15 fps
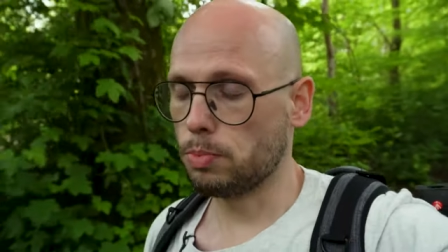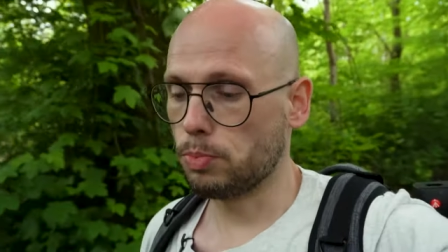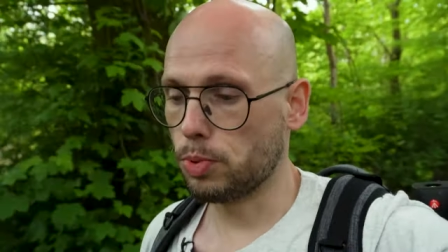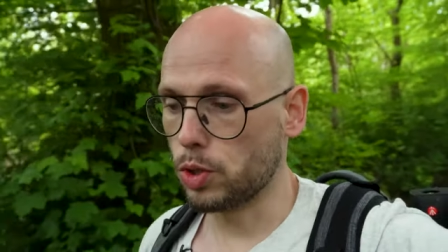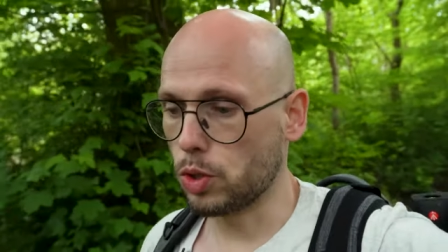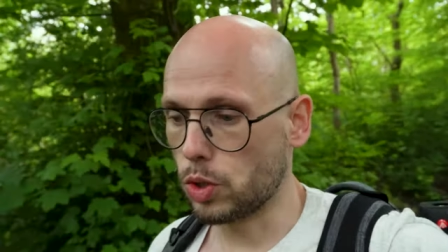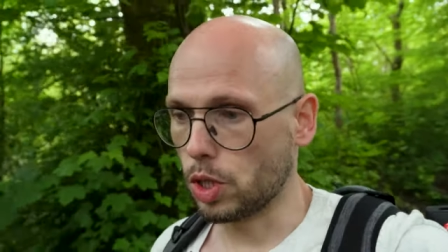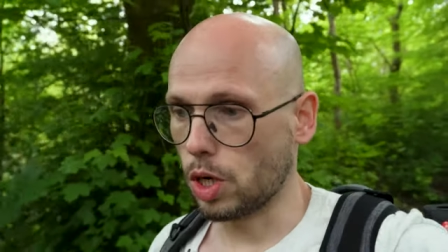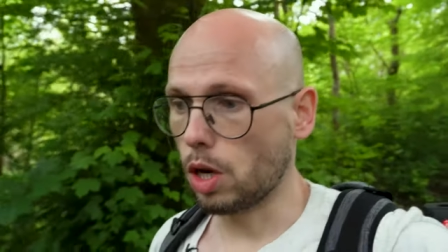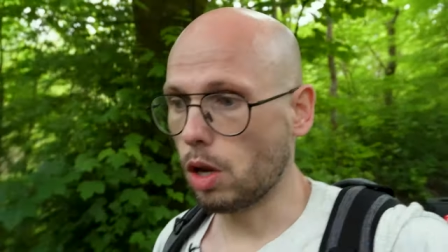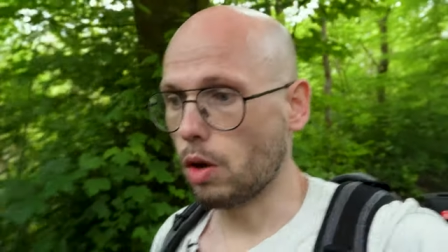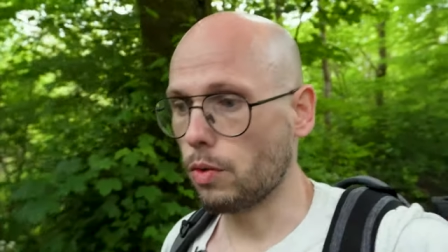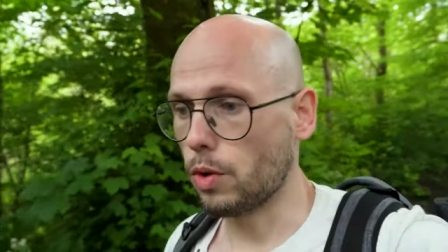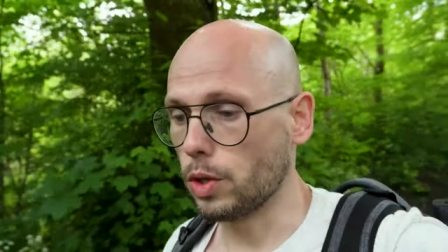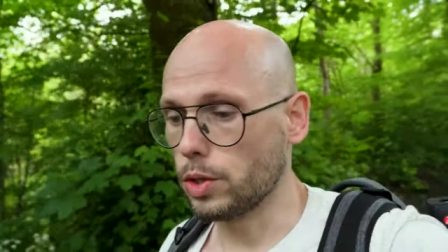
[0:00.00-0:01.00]
producing a
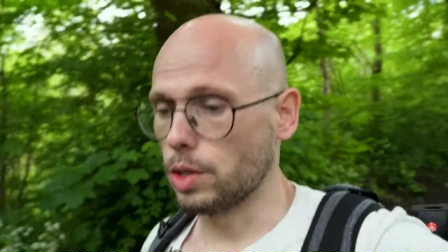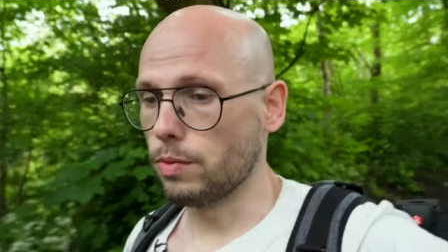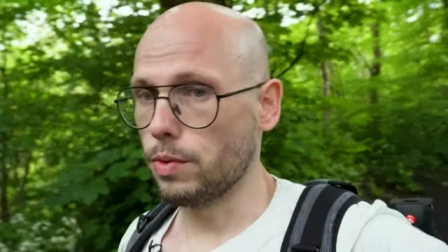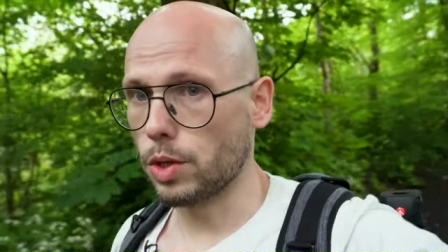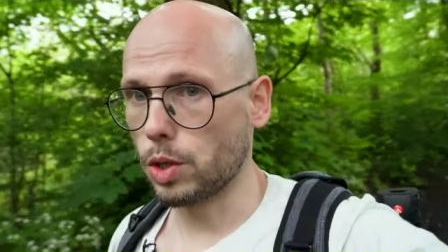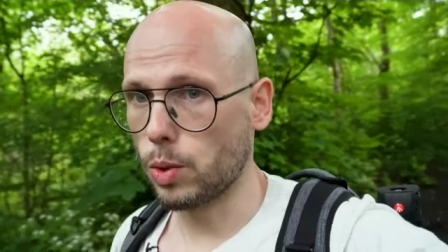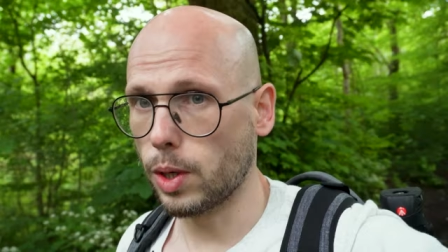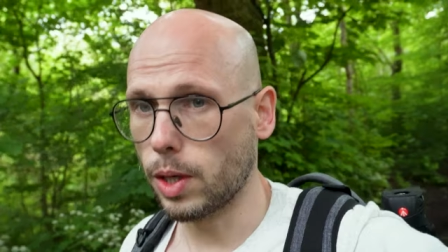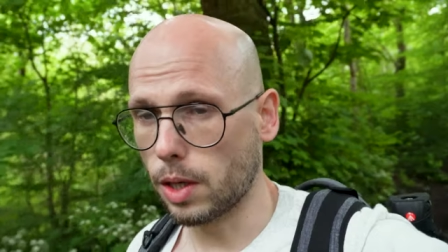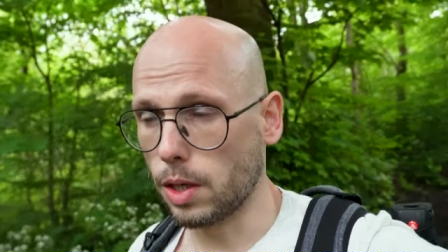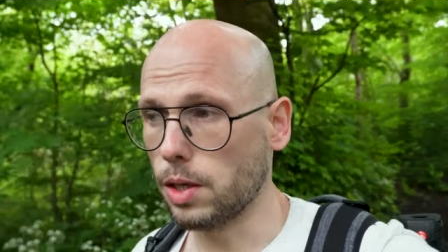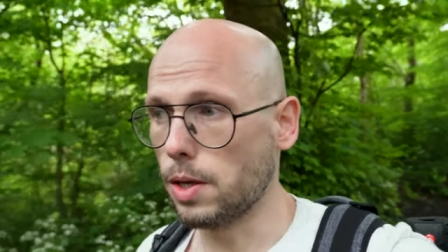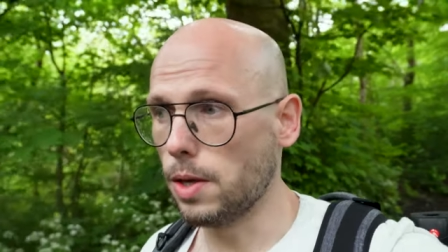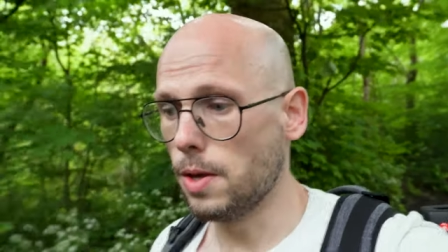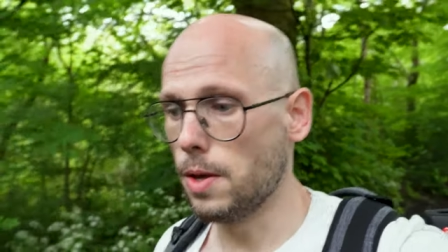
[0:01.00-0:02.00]
lot of content very
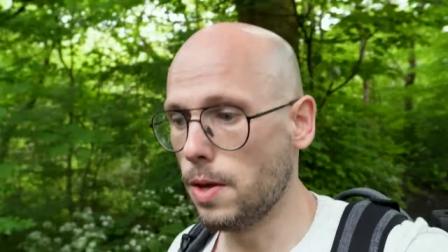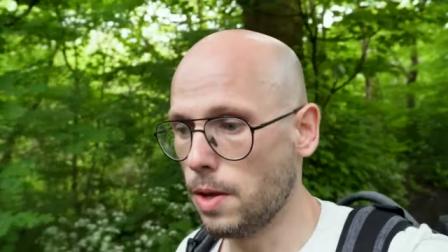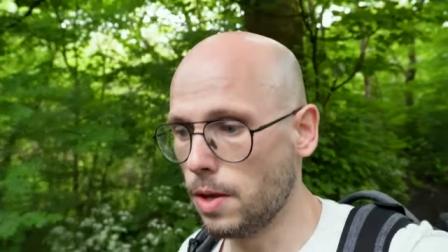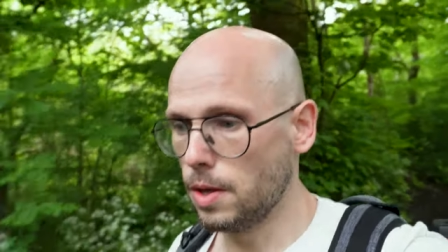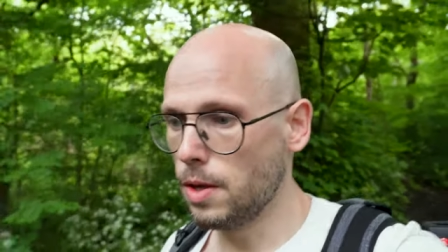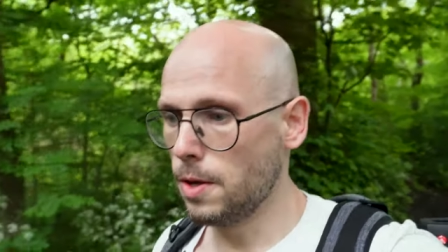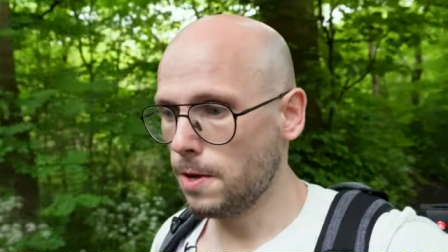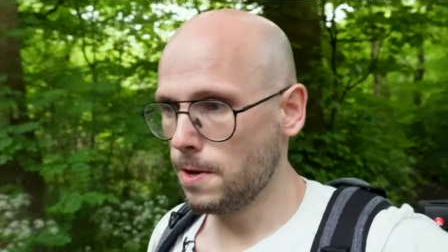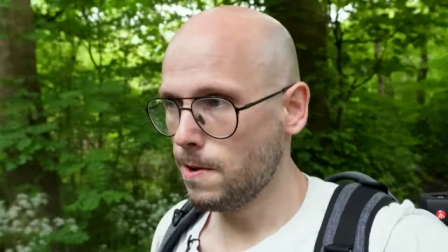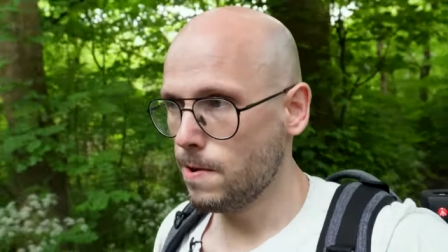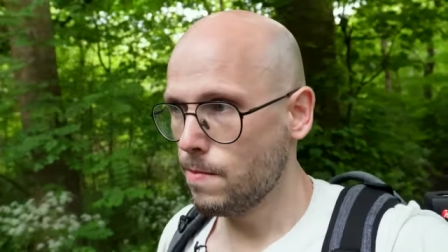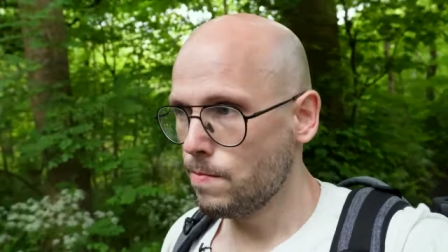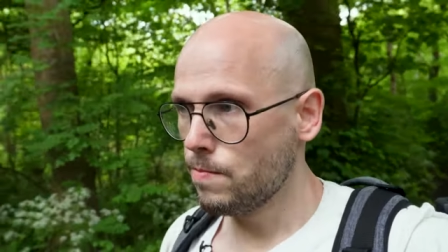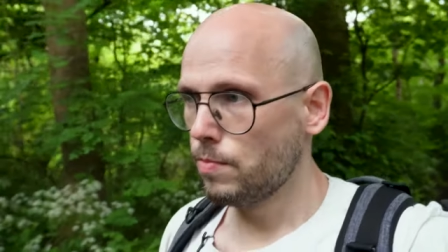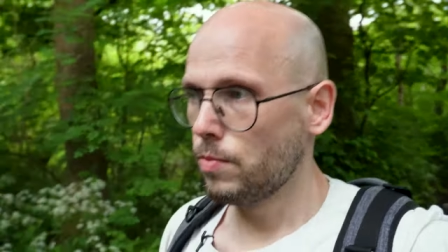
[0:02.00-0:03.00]
quickly,
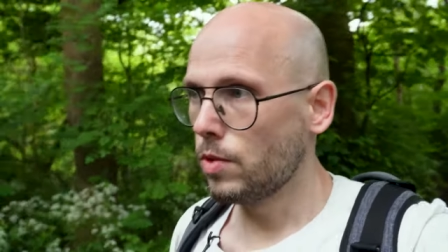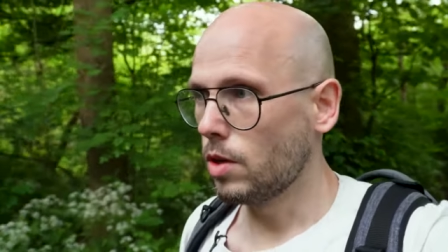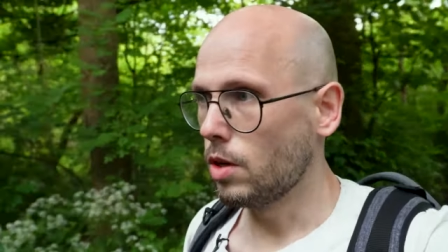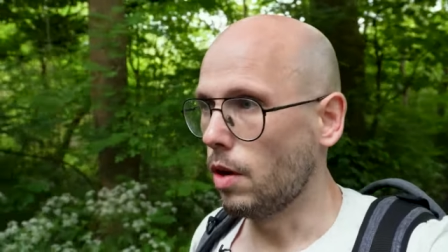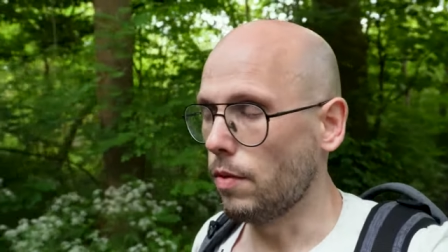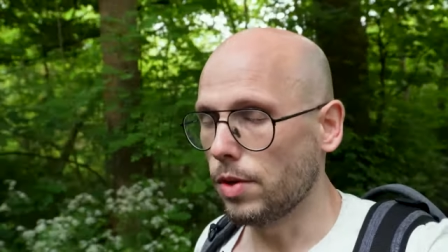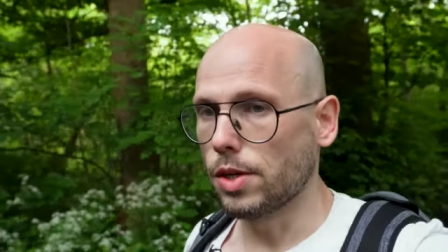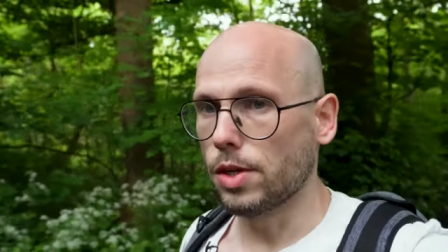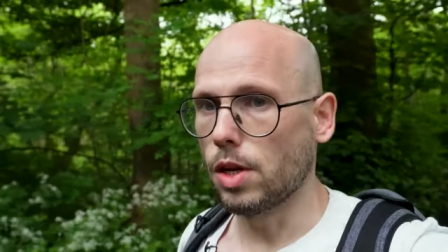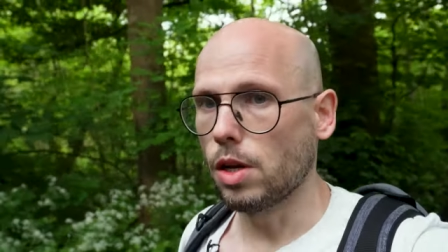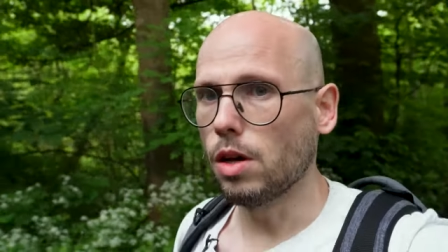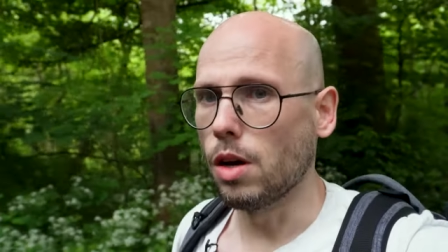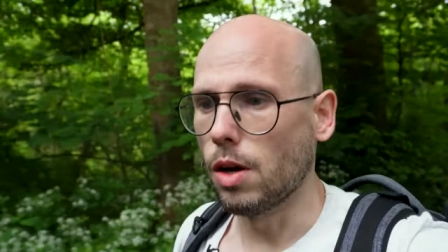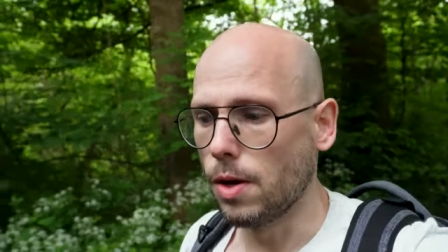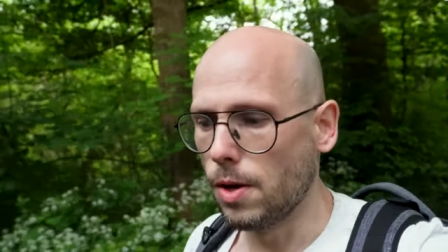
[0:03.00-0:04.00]
I've learned a
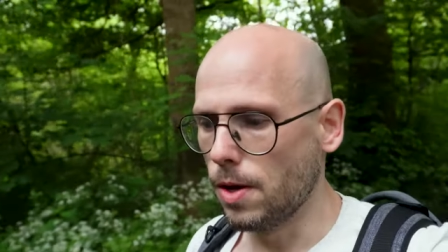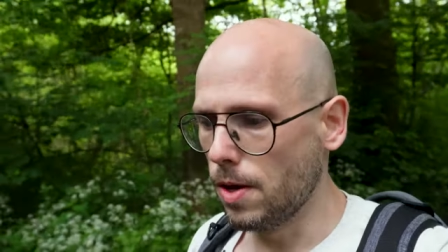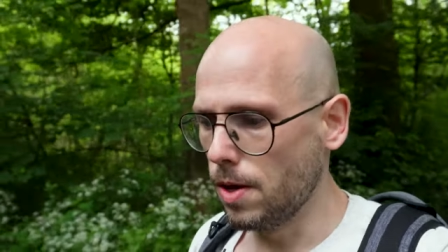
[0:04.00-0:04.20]
lot.